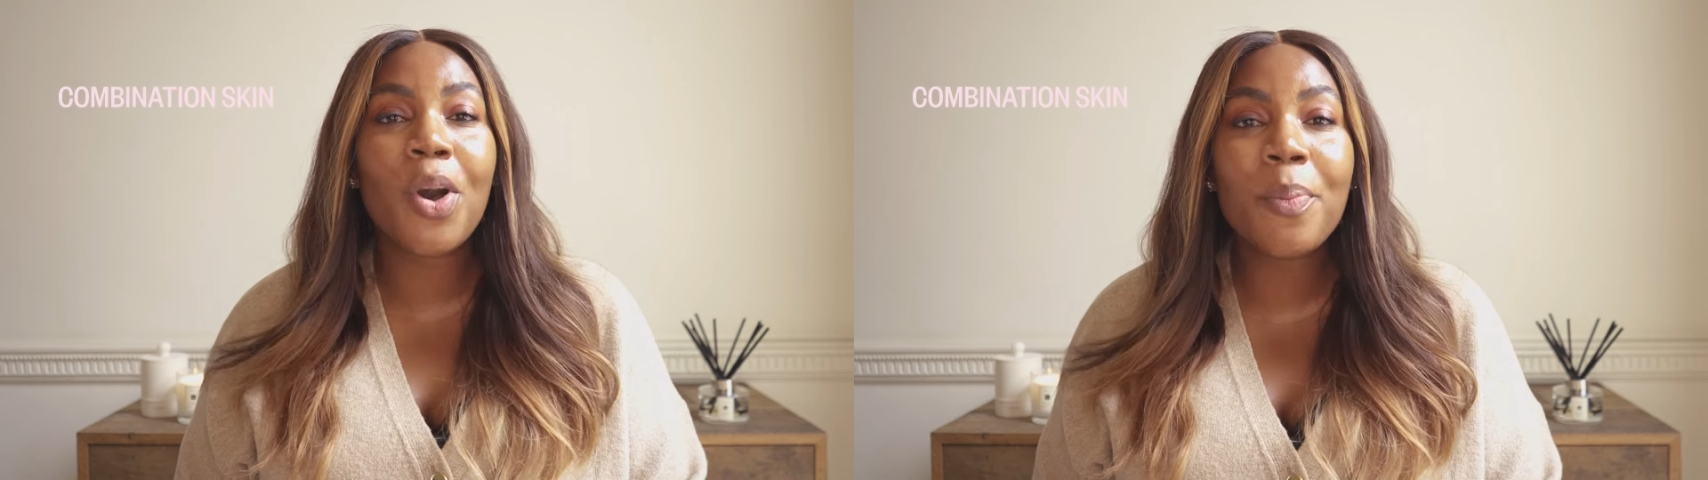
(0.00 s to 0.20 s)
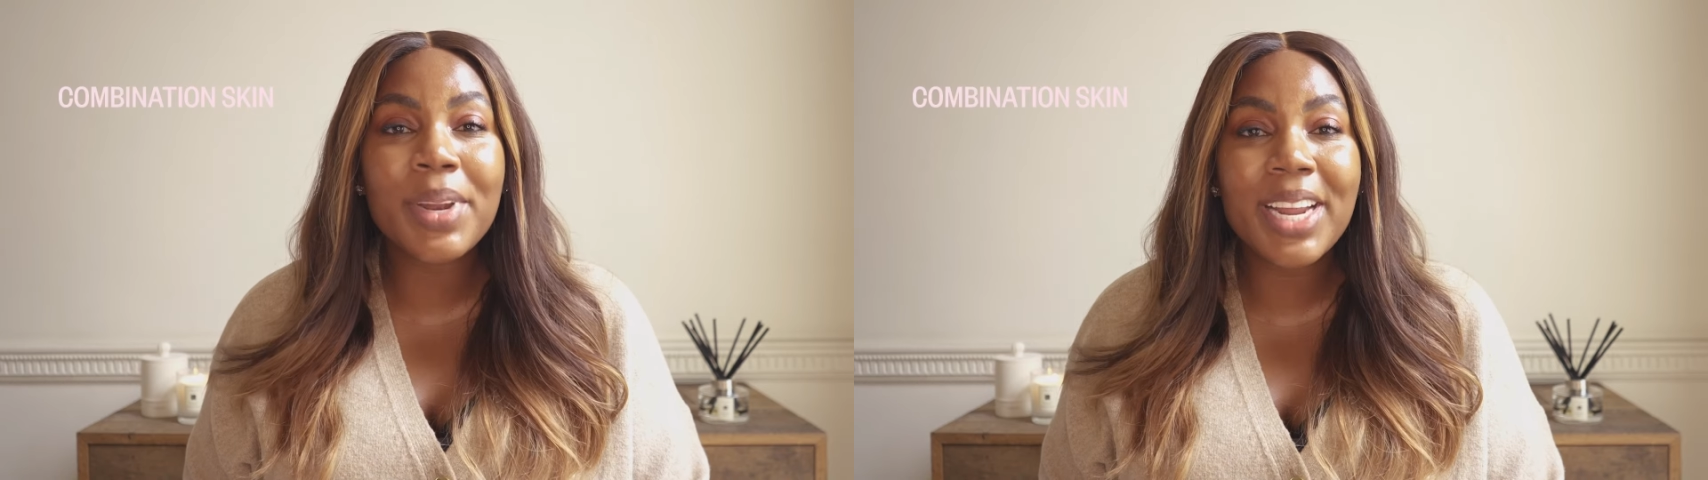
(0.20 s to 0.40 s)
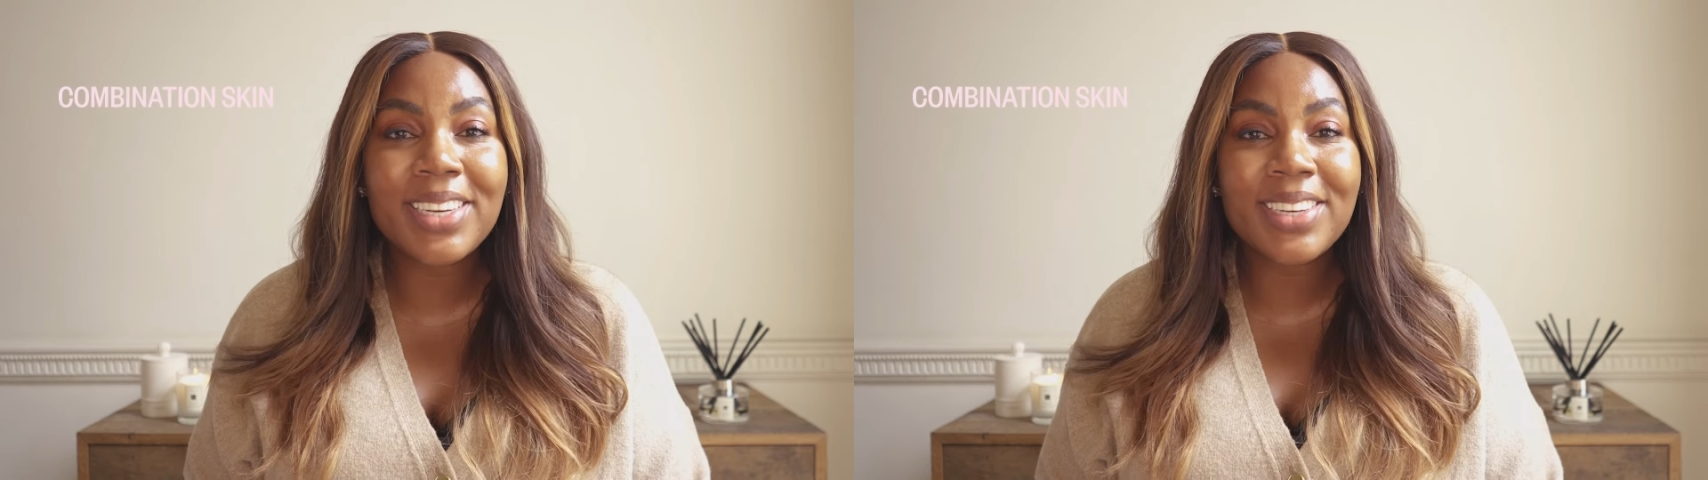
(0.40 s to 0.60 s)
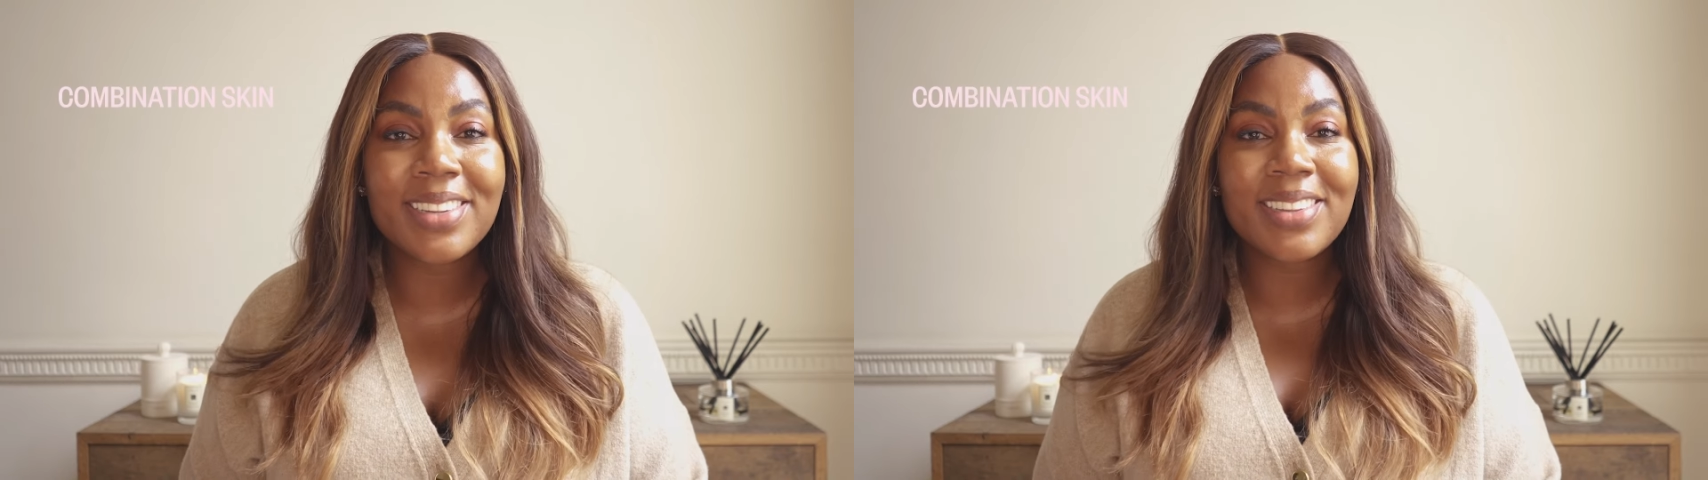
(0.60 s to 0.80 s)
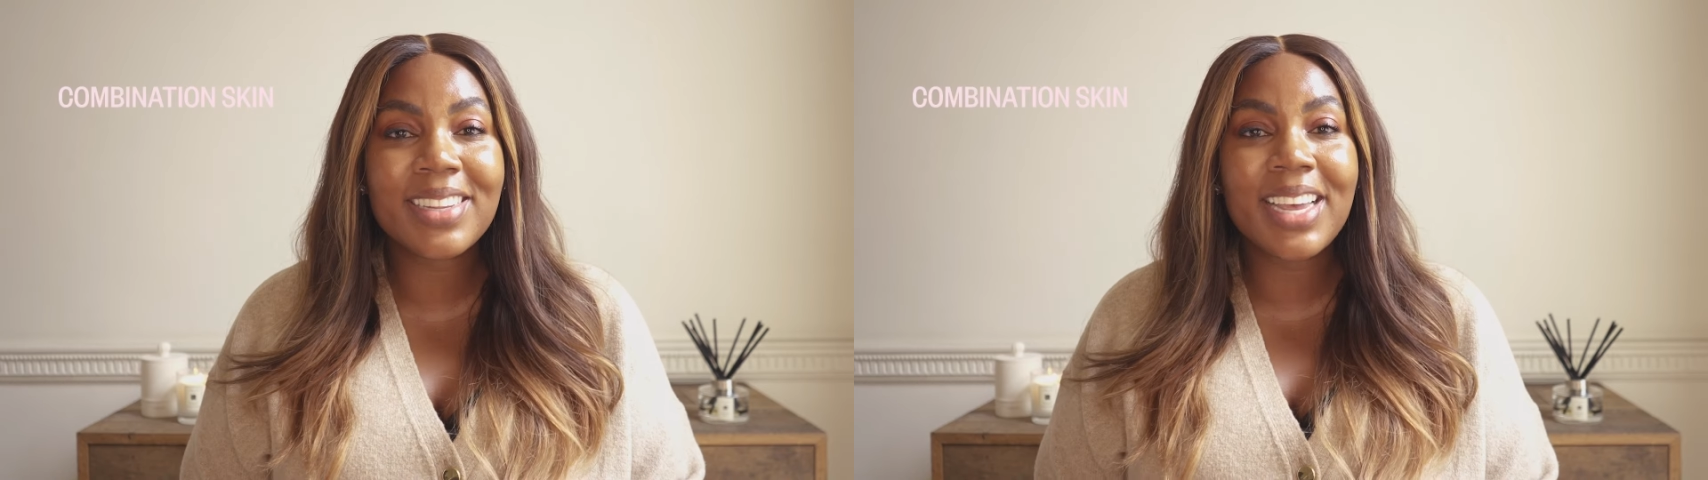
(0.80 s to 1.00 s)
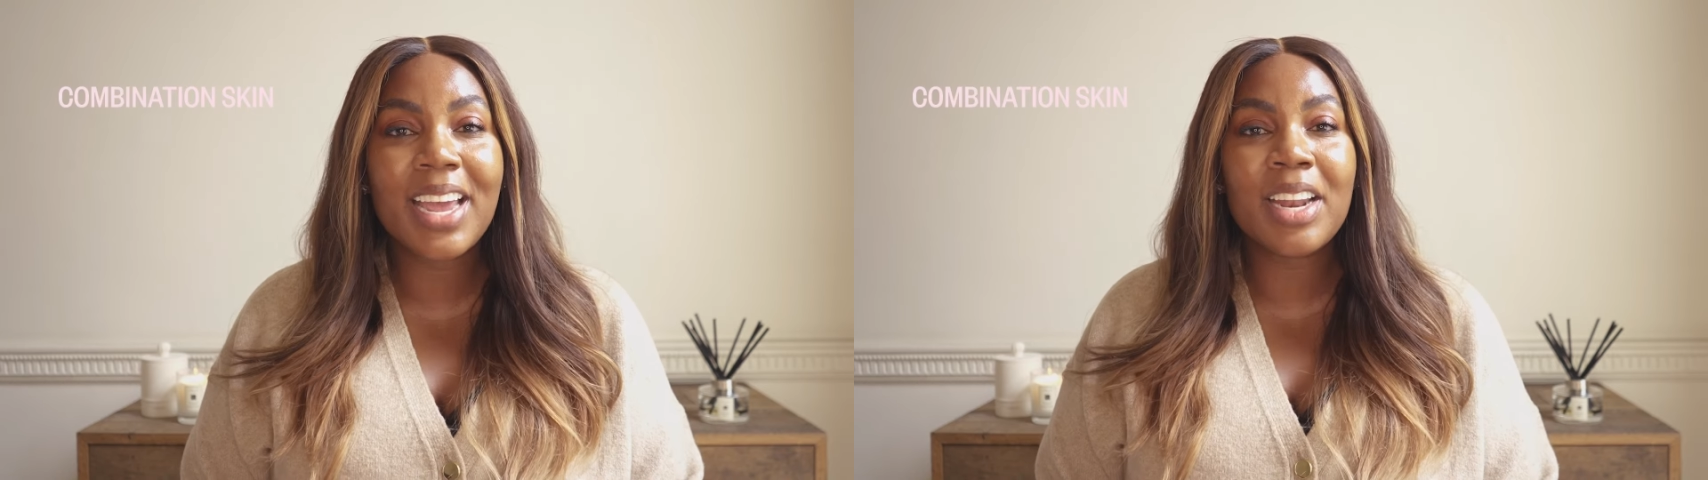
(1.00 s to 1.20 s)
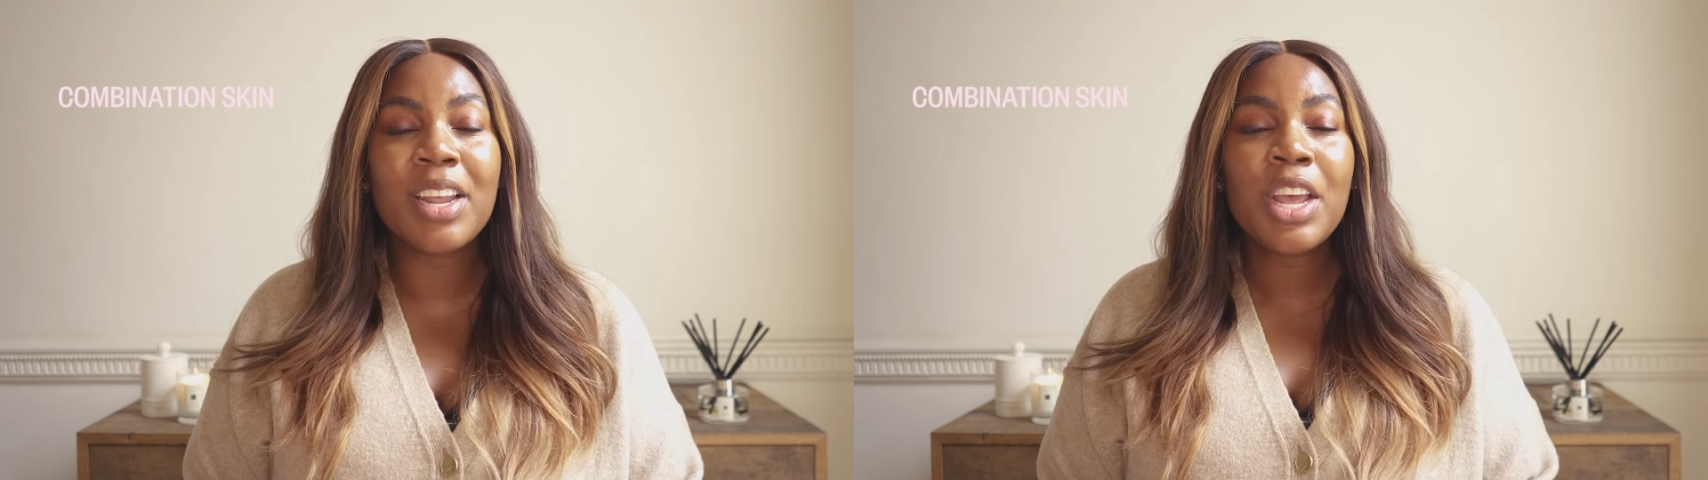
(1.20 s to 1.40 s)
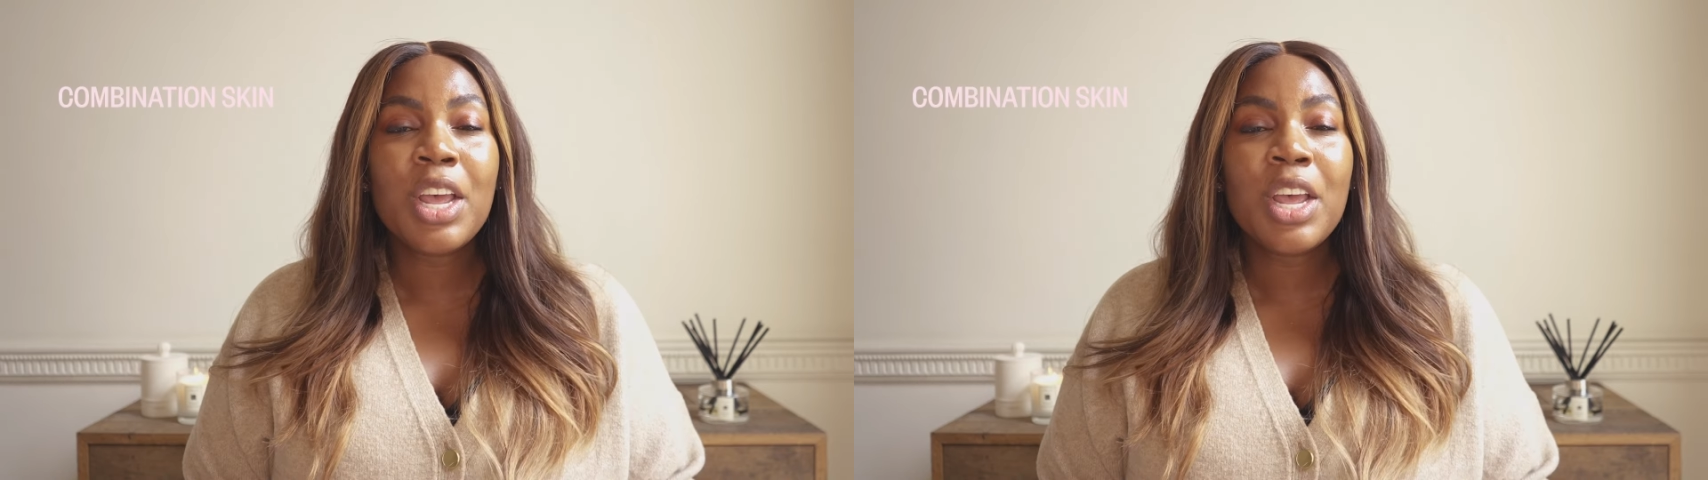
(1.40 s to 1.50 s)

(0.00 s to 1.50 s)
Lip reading: combination skin,